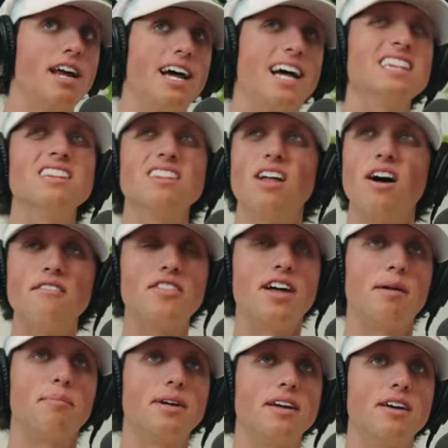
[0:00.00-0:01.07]
And I love
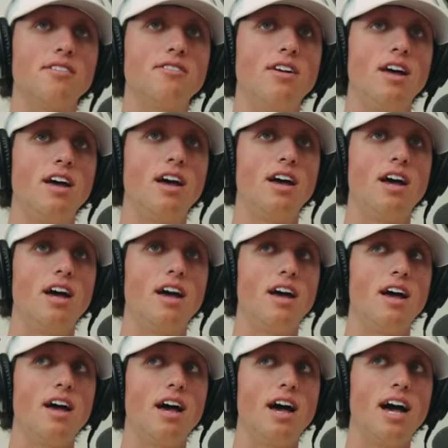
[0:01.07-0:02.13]
that because
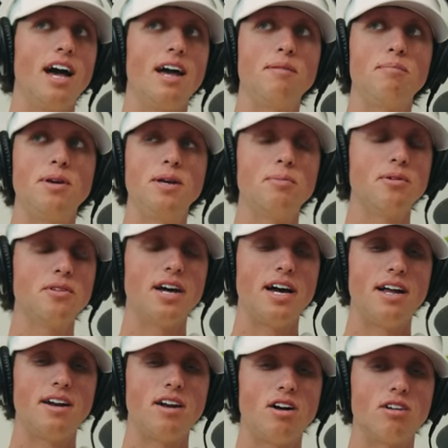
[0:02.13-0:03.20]
people
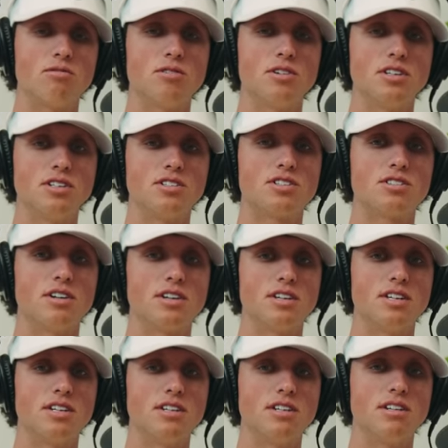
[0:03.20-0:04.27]
that are really
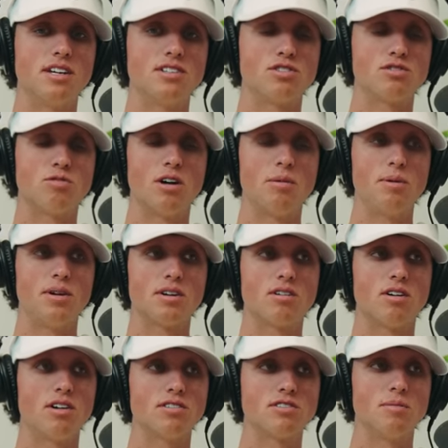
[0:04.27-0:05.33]
struggling and swiping
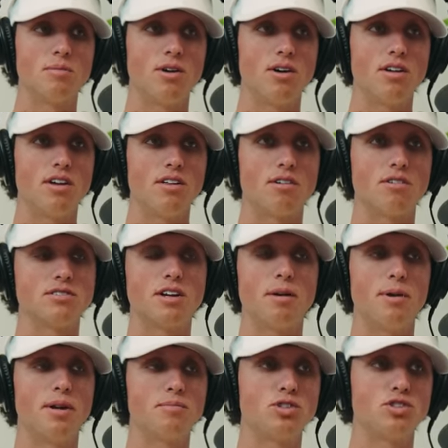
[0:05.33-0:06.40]
across the ball, they're always coming up